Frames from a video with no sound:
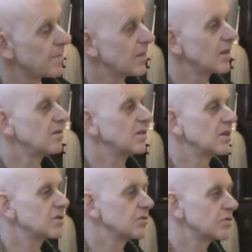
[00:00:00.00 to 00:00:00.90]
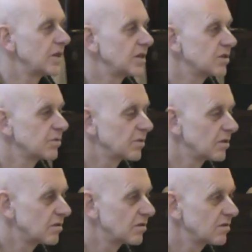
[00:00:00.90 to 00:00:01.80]
then association
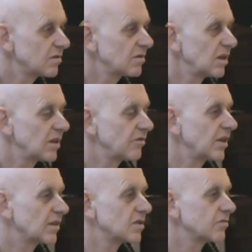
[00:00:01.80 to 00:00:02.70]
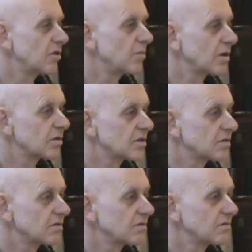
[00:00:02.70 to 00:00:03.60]
will affect us very much,
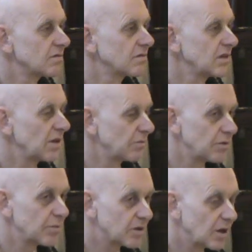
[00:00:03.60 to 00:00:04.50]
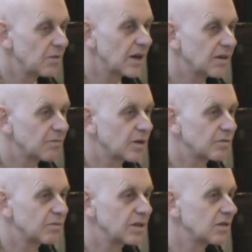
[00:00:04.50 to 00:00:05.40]
and we become like
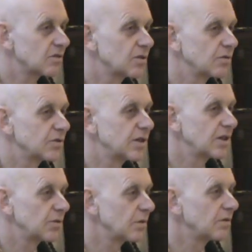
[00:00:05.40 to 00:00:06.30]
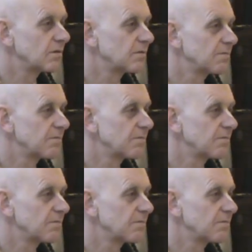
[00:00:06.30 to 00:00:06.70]
what we are associating with.